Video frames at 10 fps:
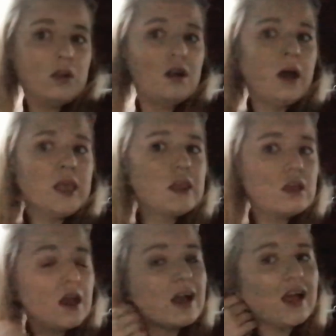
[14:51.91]
Like,
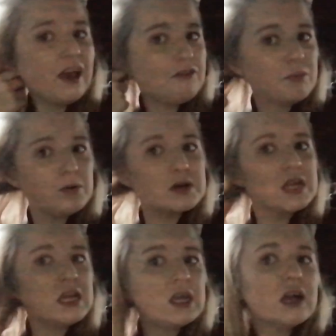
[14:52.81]

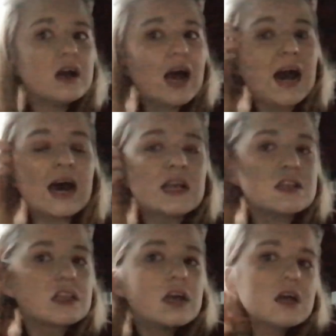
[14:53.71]
everybody
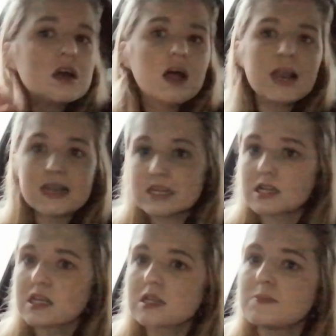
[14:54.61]
has
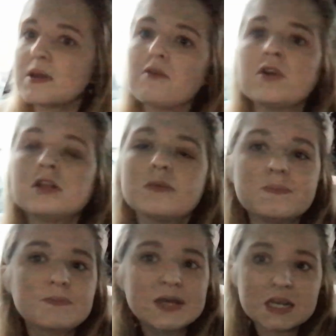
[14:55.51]
little experience,
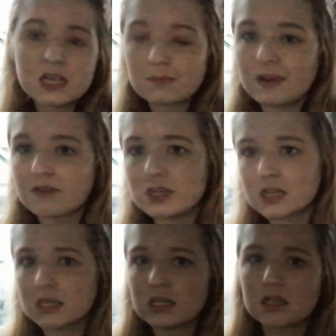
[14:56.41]
big
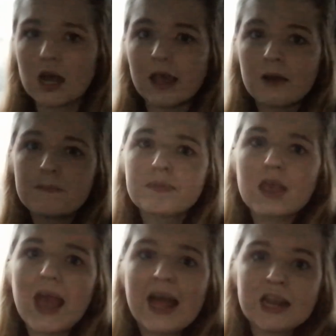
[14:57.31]
experiences. Like,
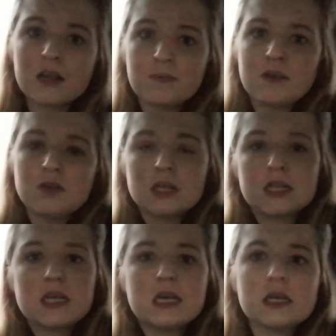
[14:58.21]
any experience
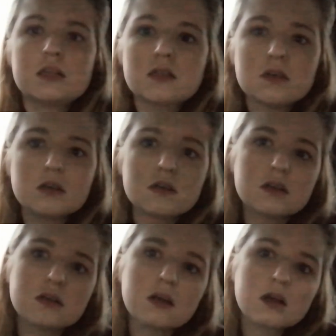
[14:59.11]
is
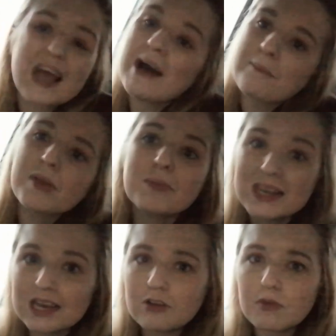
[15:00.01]
can be a big
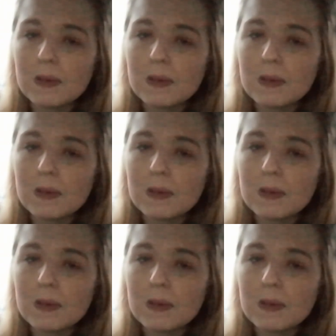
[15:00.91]
deal for